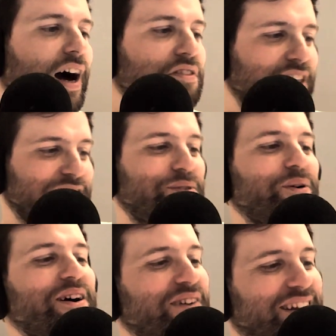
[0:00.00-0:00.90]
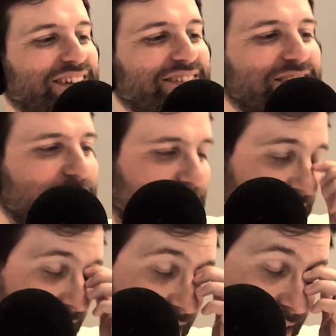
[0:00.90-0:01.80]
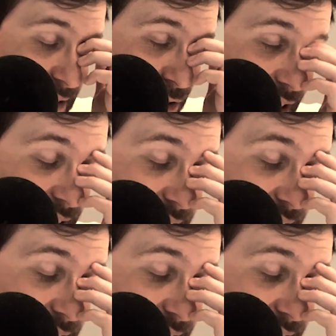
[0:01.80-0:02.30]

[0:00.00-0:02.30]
I think that's where I recognised him in the trailer.